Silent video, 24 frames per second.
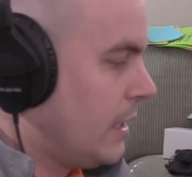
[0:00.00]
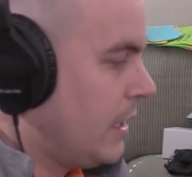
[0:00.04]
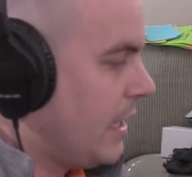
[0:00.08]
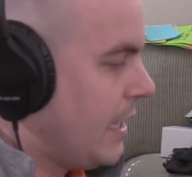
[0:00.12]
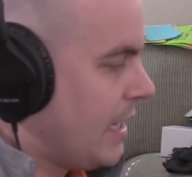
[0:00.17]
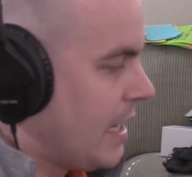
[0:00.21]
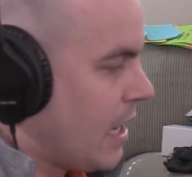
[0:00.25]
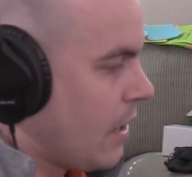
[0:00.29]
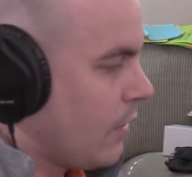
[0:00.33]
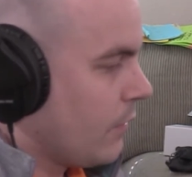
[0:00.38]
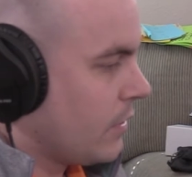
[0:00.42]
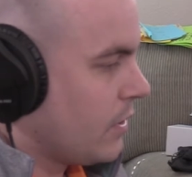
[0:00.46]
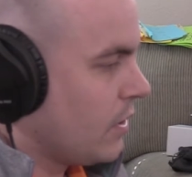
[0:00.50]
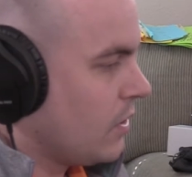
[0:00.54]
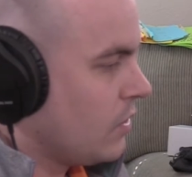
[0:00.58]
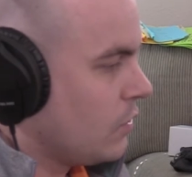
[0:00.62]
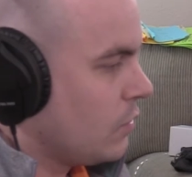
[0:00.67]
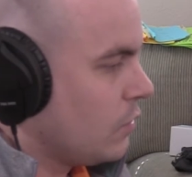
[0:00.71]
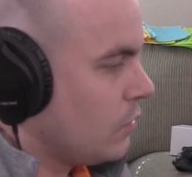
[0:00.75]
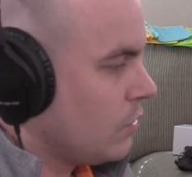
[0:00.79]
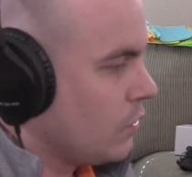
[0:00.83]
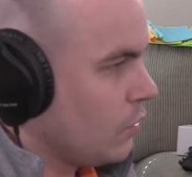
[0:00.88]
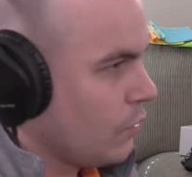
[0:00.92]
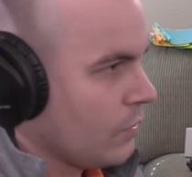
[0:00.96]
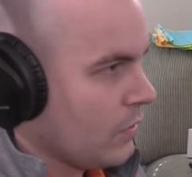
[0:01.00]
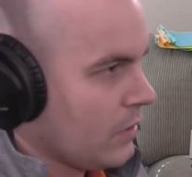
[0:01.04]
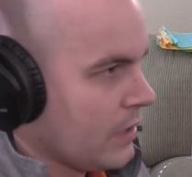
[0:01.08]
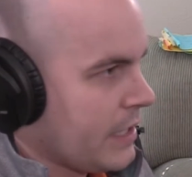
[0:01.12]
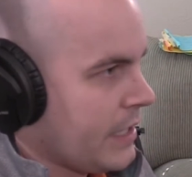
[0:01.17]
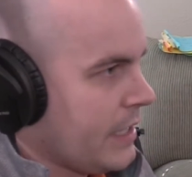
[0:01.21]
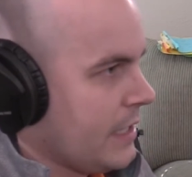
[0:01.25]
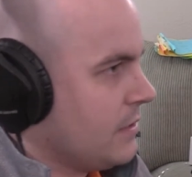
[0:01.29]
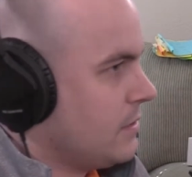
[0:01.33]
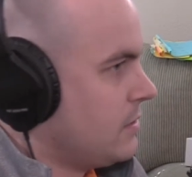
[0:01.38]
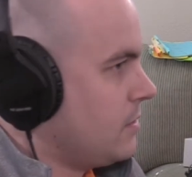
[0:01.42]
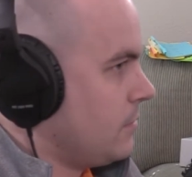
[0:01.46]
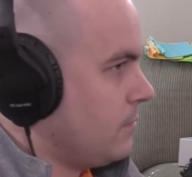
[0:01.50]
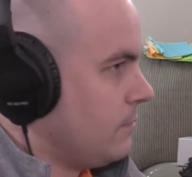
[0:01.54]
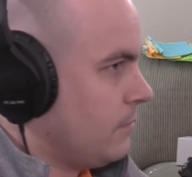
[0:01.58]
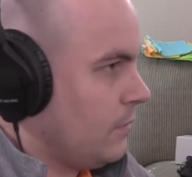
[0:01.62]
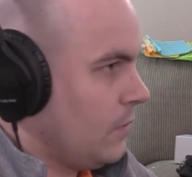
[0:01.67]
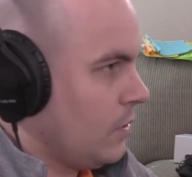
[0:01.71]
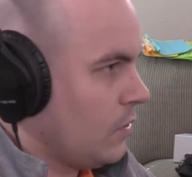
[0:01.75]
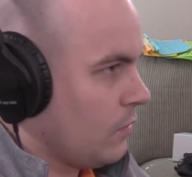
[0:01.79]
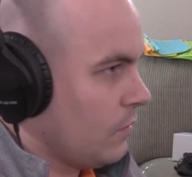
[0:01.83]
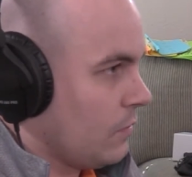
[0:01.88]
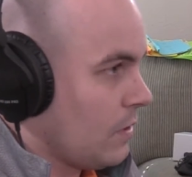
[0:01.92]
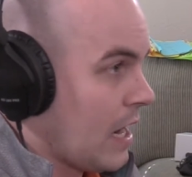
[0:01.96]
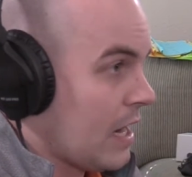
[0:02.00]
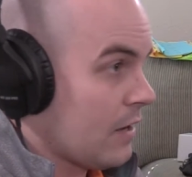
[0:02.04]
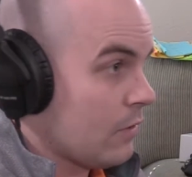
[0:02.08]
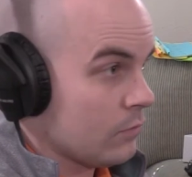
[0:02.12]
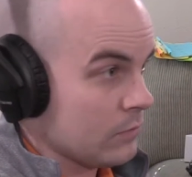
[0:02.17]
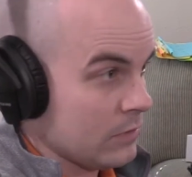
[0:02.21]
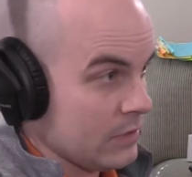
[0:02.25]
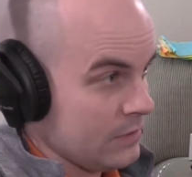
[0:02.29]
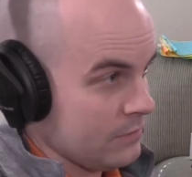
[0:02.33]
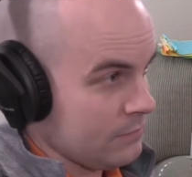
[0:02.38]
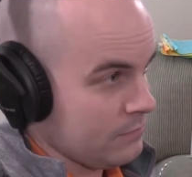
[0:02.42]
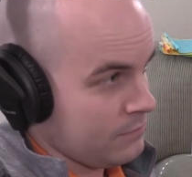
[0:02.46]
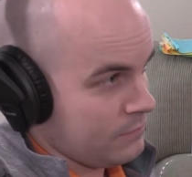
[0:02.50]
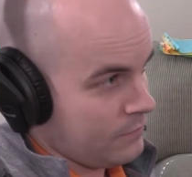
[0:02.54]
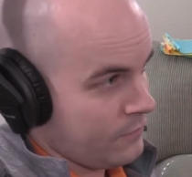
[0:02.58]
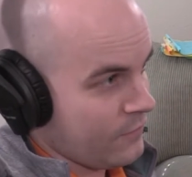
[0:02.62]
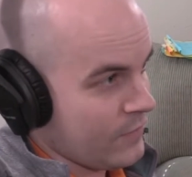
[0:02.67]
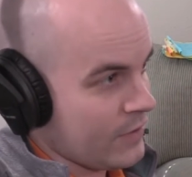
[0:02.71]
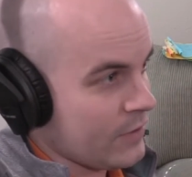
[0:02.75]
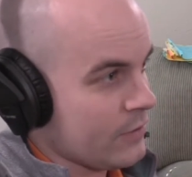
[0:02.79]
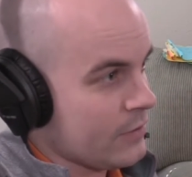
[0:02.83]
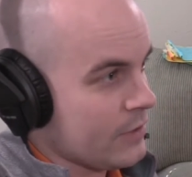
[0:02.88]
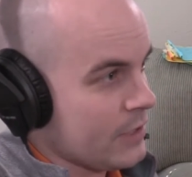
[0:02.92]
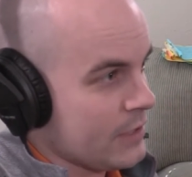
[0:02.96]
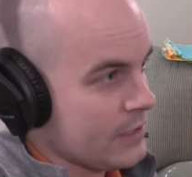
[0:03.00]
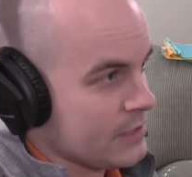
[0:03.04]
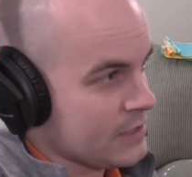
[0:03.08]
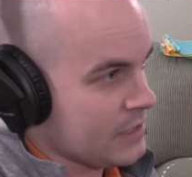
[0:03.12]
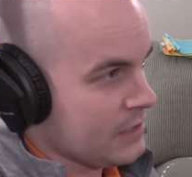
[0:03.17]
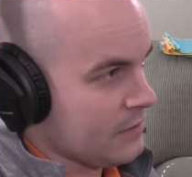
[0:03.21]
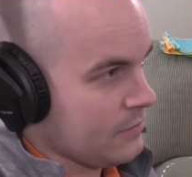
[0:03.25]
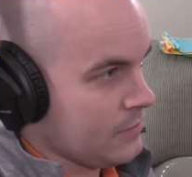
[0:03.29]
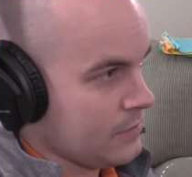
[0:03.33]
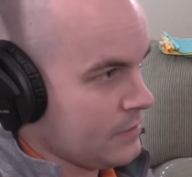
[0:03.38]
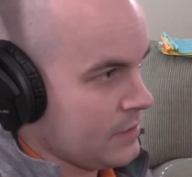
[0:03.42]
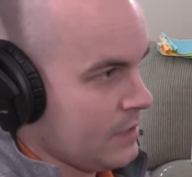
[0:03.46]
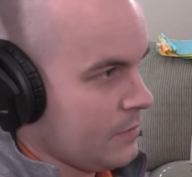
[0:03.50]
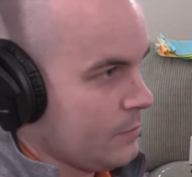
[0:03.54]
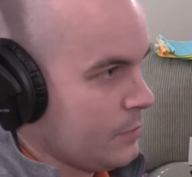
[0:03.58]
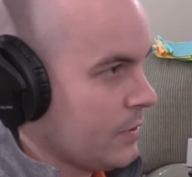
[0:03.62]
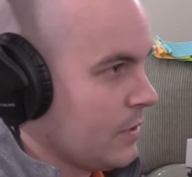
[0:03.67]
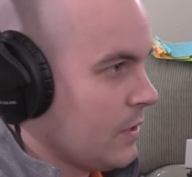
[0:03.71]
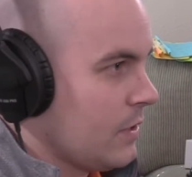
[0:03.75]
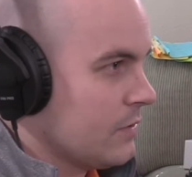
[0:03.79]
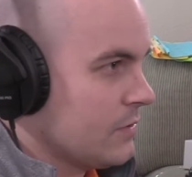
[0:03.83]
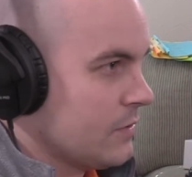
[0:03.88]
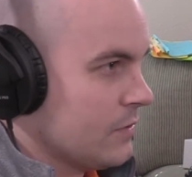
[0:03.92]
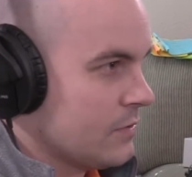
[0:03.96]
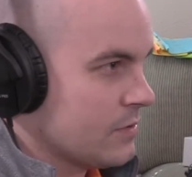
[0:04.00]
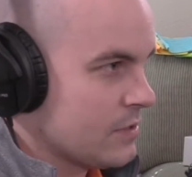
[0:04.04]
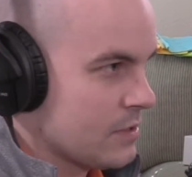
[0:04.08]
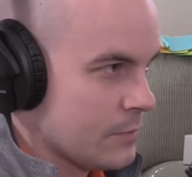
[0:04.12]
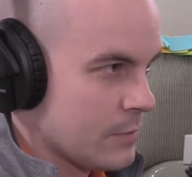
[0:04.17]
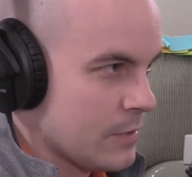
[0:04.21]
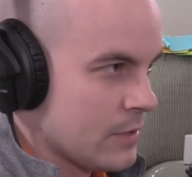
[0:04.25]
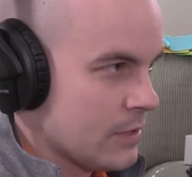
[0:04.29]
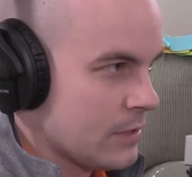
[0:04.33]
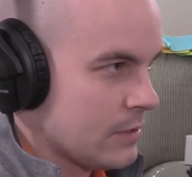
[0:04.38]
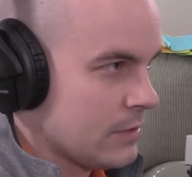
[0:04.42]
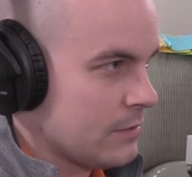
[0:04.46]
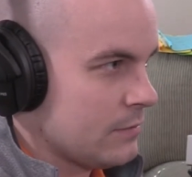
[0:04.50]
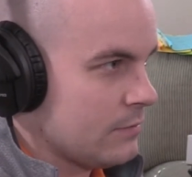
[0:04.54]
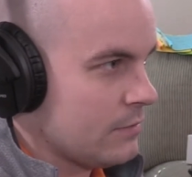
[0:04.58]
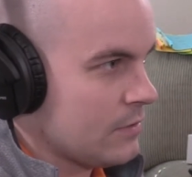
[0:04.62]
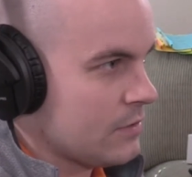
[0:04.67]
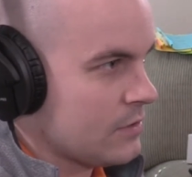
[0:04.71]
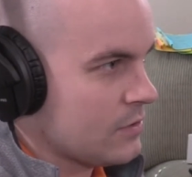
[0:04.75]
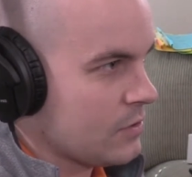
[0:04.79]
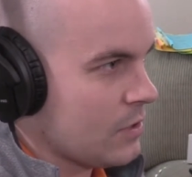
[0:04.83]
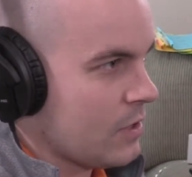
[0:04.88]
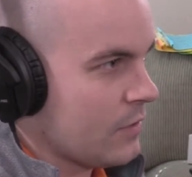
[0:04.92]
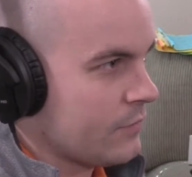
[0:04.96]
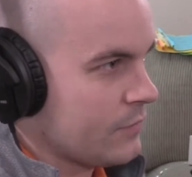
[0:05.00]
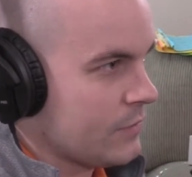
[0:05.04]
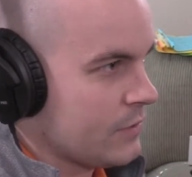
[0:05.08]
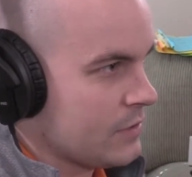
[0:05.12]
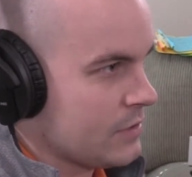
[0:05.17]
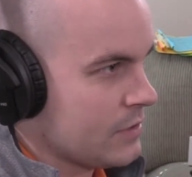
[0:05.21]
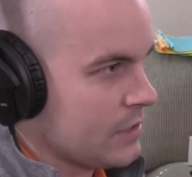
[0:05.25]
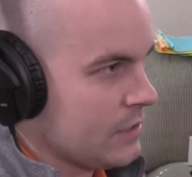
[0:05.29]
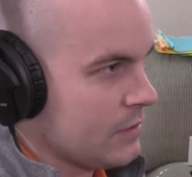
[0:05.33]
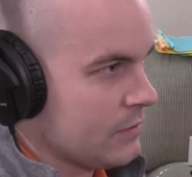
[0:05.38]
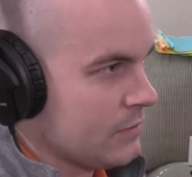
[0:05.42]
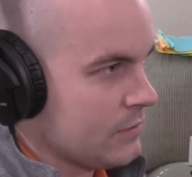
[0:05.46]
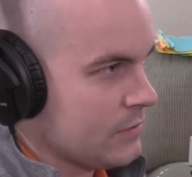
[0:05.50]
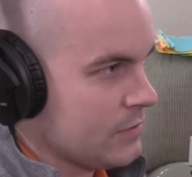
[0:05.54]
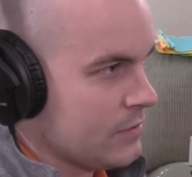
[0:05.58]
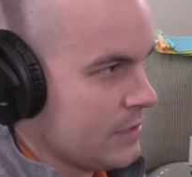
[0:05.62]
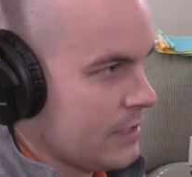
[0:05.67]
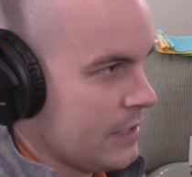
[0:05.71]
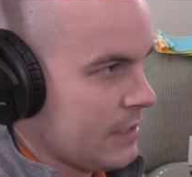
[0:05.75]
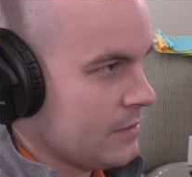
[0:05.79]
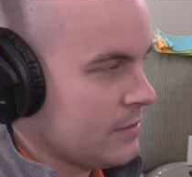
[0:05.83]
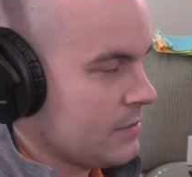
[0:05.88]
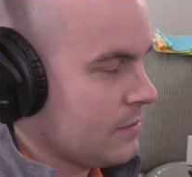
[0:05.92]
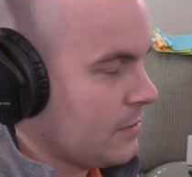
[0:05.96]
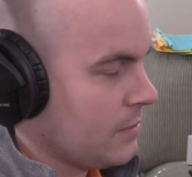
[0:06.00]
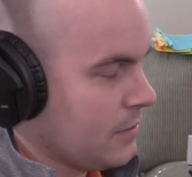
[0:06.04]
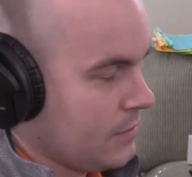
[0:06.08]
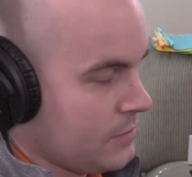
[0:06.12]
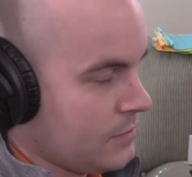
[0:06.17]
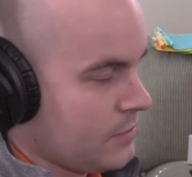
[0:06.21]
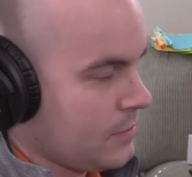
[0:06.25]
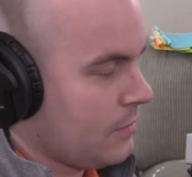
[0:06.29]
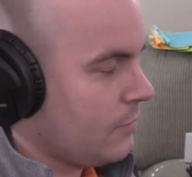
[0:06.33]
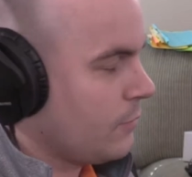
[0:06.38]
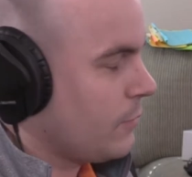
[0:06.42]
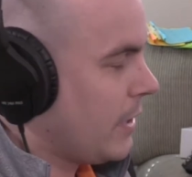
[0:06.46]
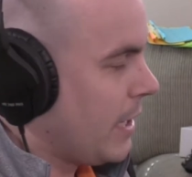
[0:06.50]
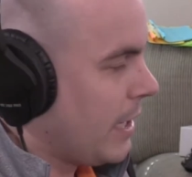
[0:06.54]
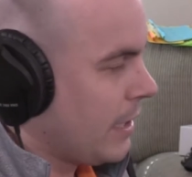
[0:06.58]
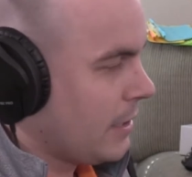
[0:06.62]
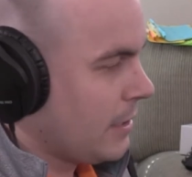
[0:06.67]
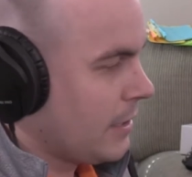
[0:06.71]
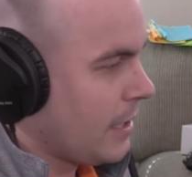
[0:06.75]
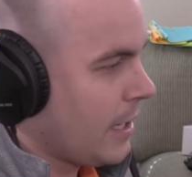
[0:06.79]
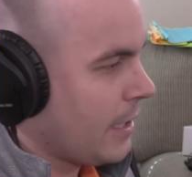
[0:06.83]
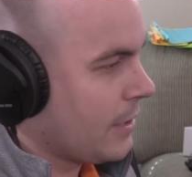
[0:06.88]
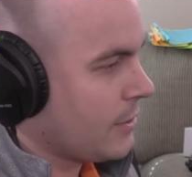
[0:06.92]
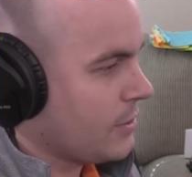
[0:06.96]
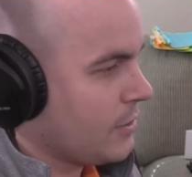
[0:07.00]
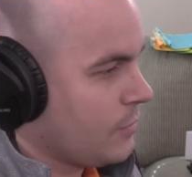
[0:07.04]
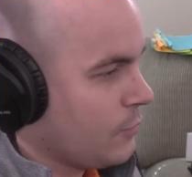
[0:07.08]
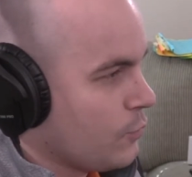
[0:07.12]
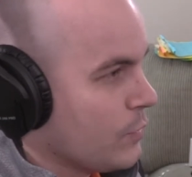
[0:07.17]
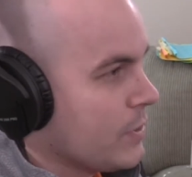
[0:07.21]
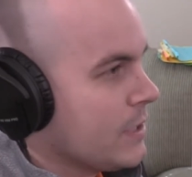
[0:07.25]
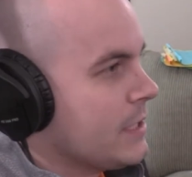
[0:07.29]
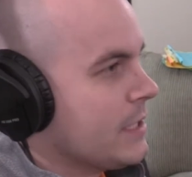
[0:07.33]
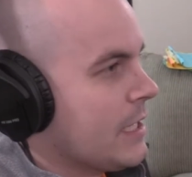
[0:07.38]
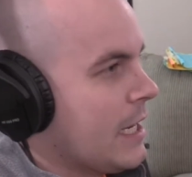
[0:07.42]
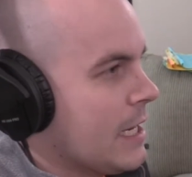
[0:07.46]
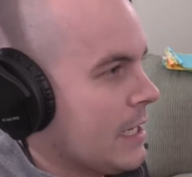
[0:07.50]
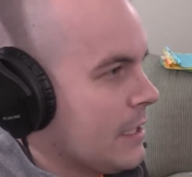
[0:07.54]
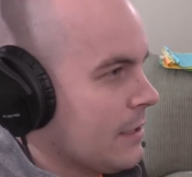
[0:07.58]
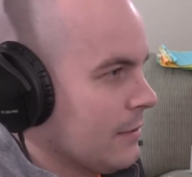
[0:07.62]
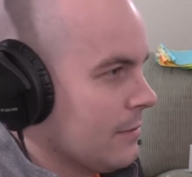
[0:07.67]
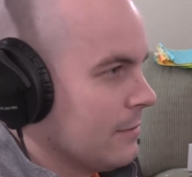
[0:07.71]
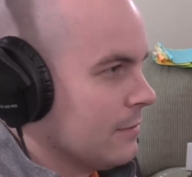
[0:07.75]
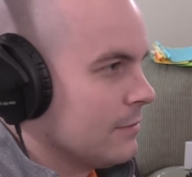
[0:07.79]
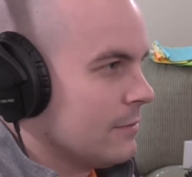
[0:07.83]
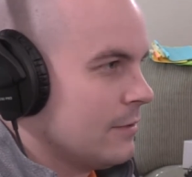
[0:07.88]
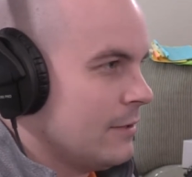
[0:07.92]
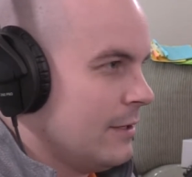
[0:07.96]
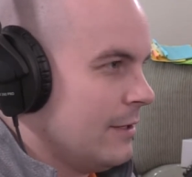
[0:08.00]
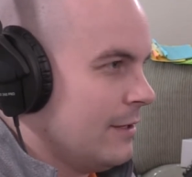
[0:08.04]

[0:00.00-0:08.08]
and how can you utilize, not only veterinary skill set, but also some of the softer skills because Rheannon had actually retaken